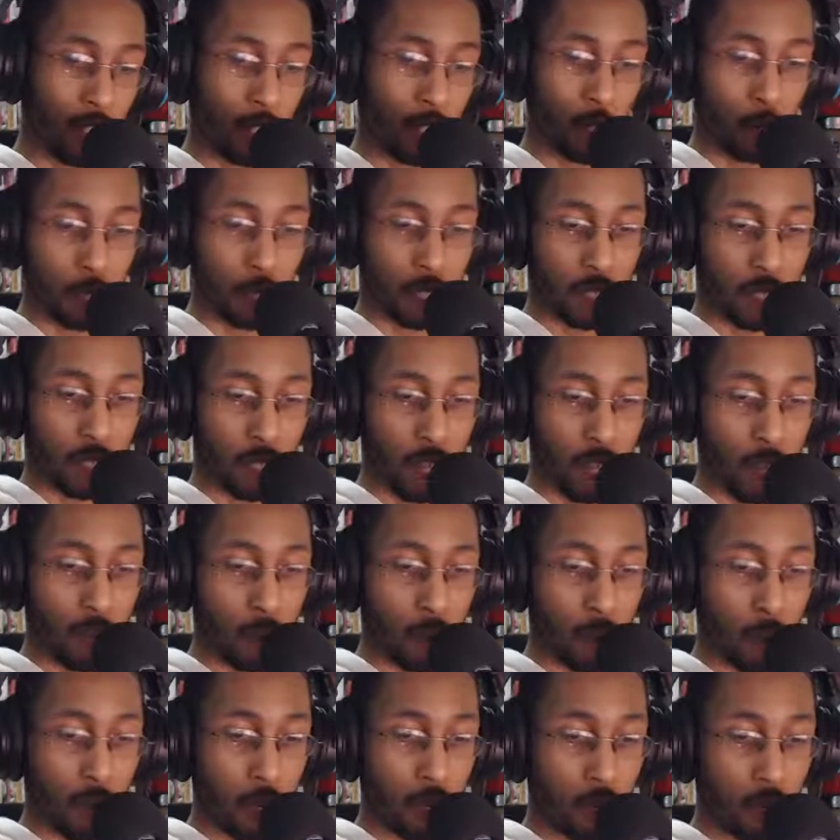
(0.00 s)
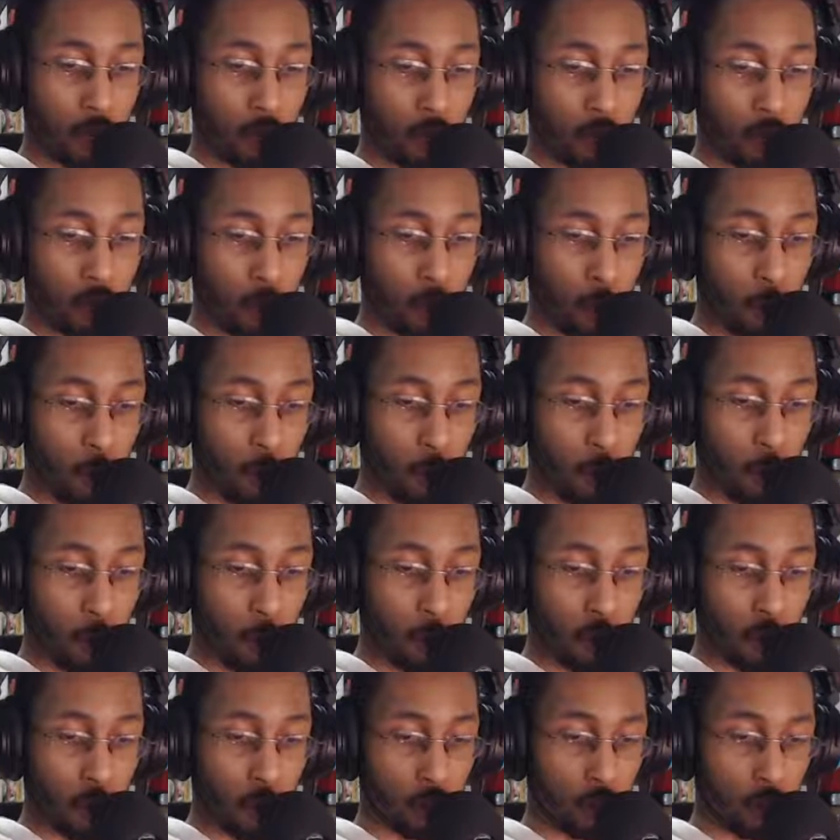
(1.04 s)
is a place I'd never been to before in
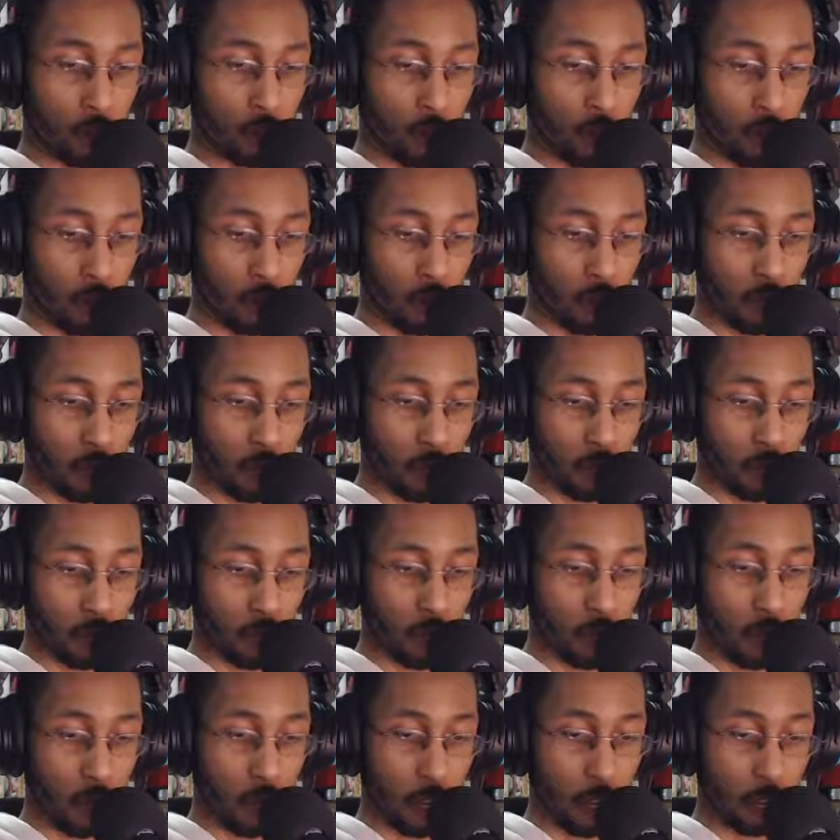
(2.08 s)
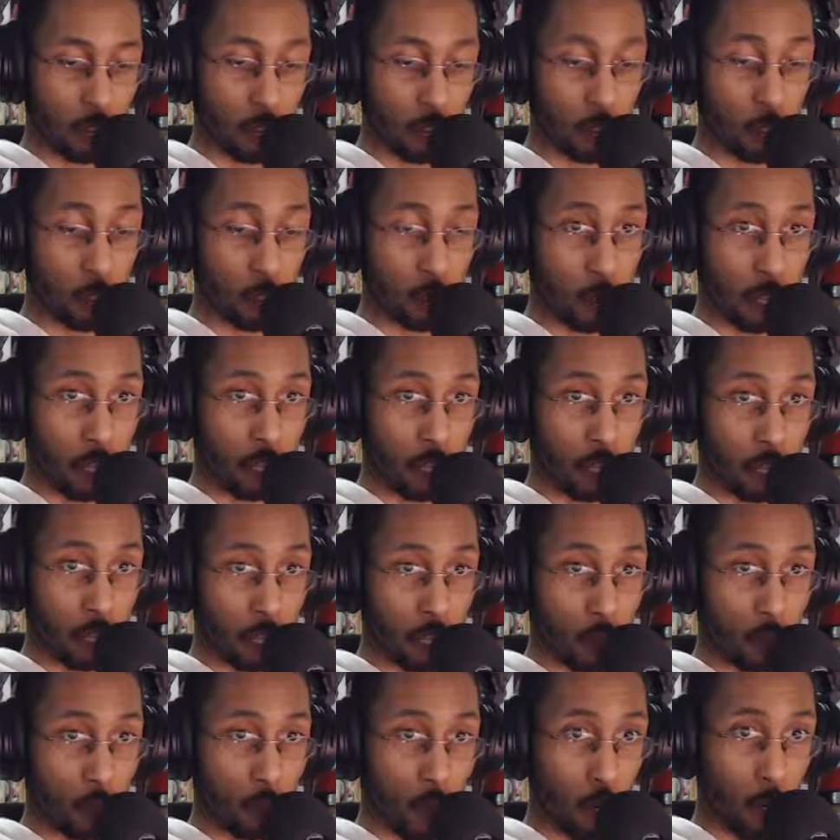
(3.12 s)
this store. So I spent a
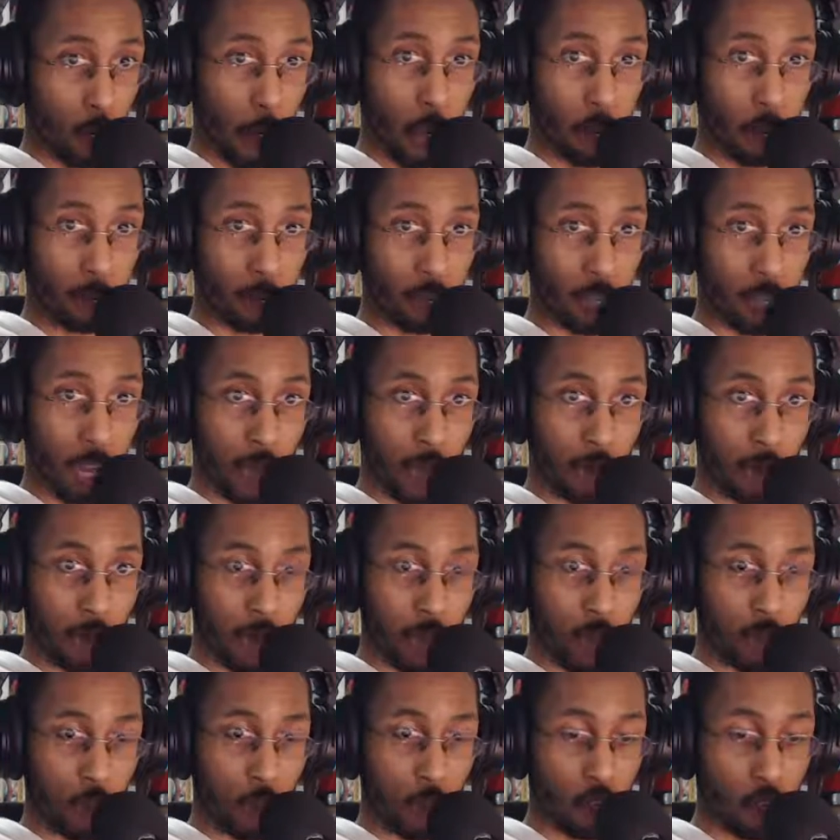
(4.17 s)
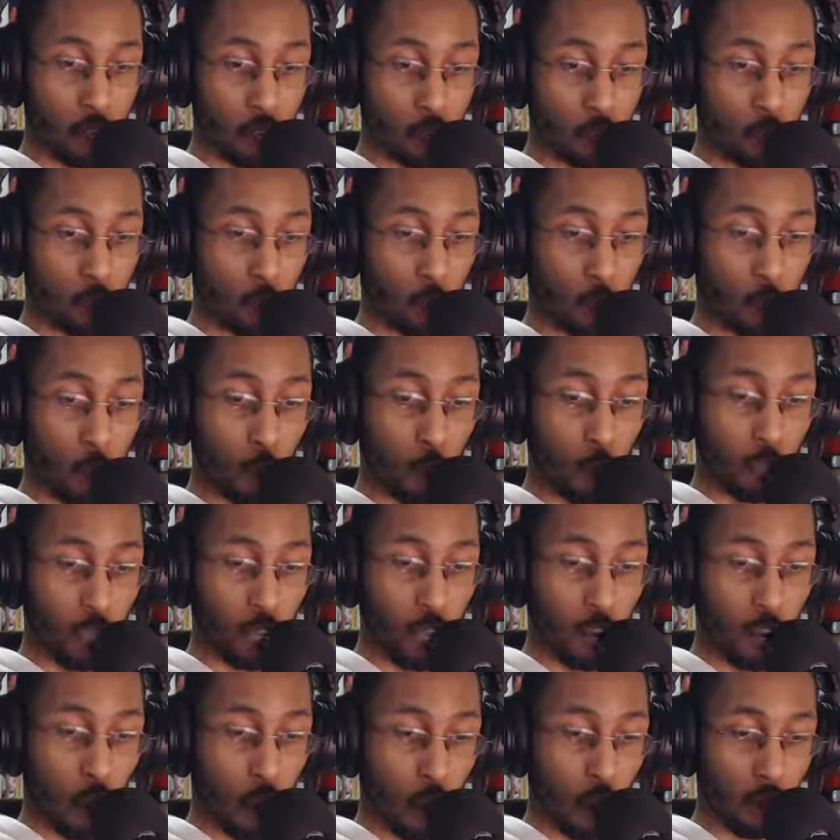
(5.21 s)
good amount of time there just
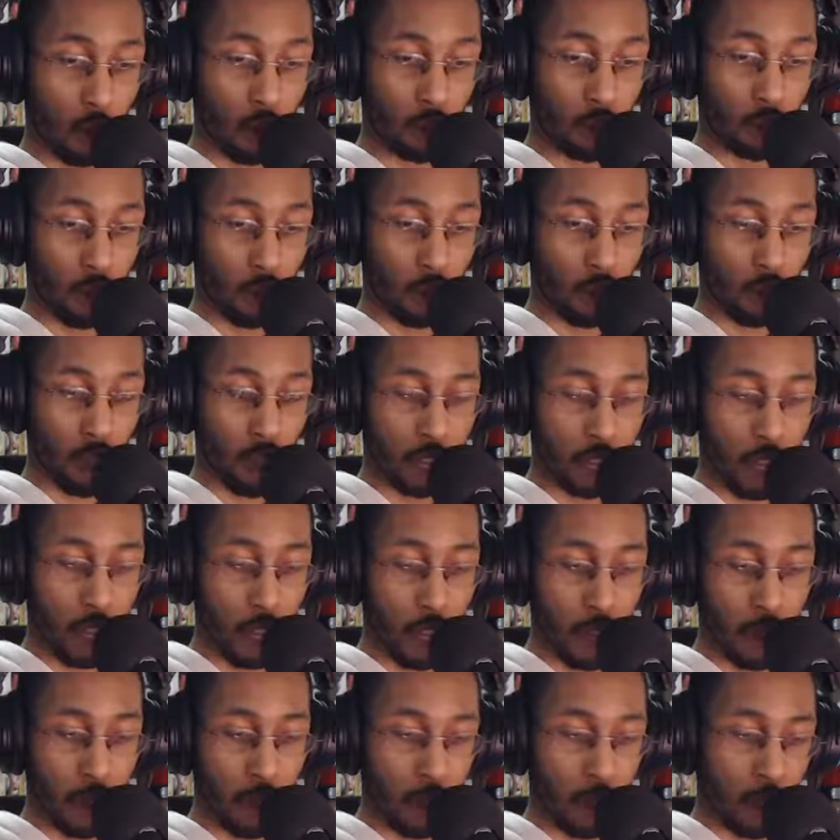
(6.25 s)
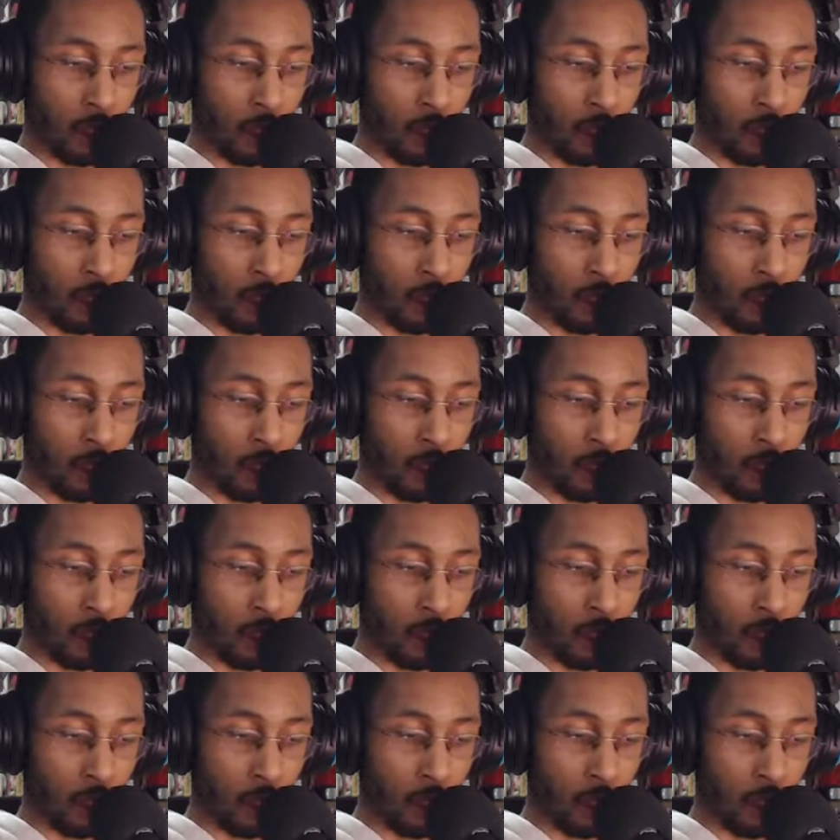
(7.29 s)
looking at all the stuff they got